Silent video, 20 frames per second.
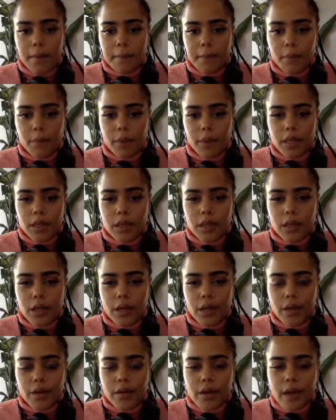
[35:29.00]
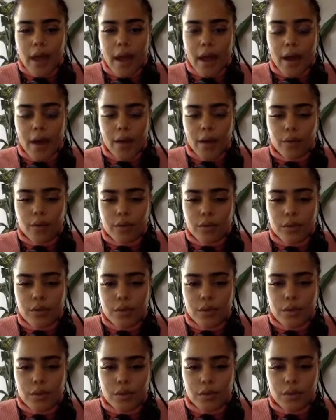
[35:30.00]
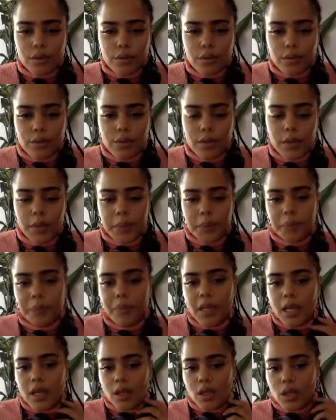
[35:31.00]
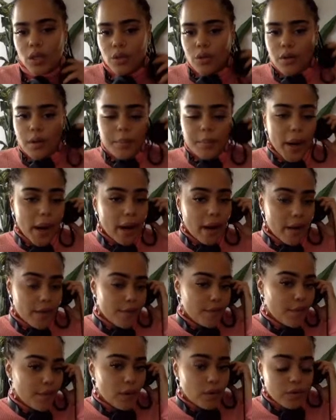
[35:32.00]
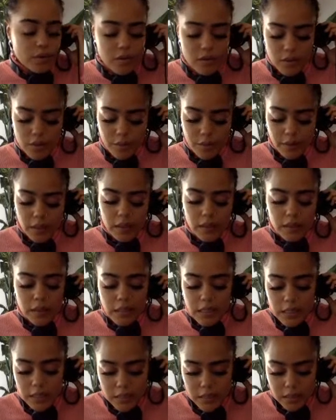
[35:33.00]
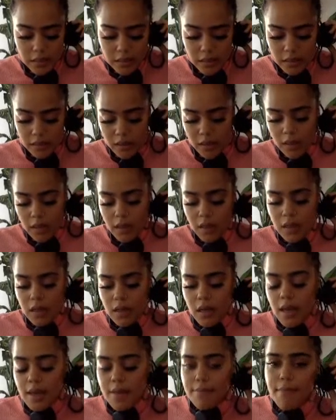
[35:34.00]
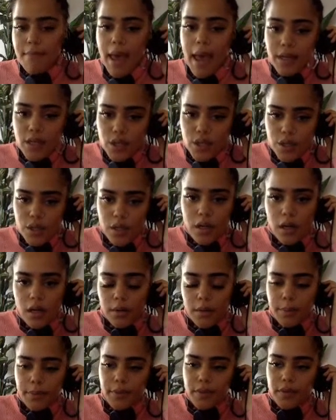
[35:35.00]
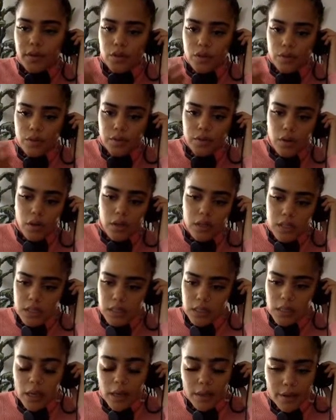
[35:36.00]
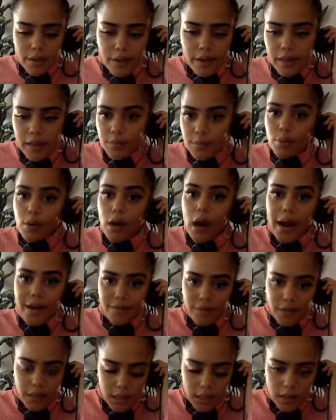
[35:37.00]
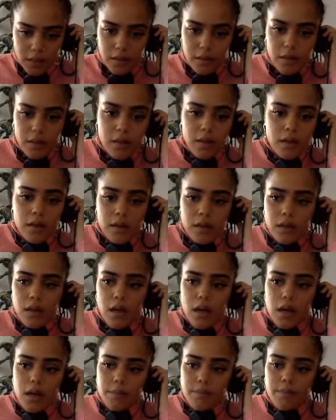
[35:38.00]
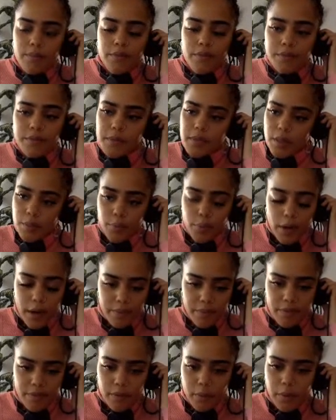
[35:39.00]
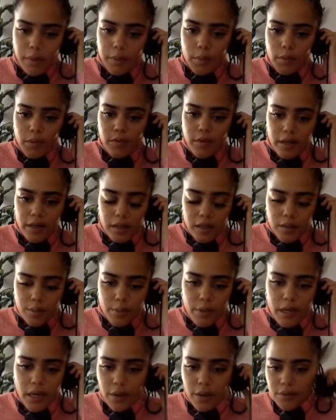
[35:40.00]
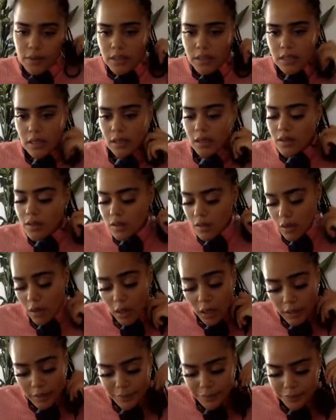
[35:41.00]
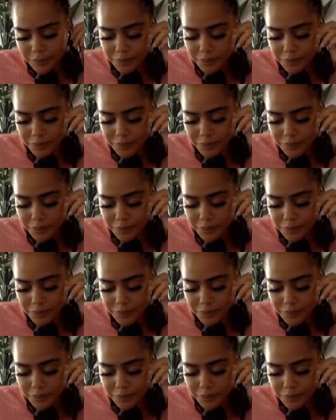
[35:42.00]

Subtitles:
We learned how to cue up our headphones so we can listen and match up the two songs together in private to prep for when we're ready to bring out the second song.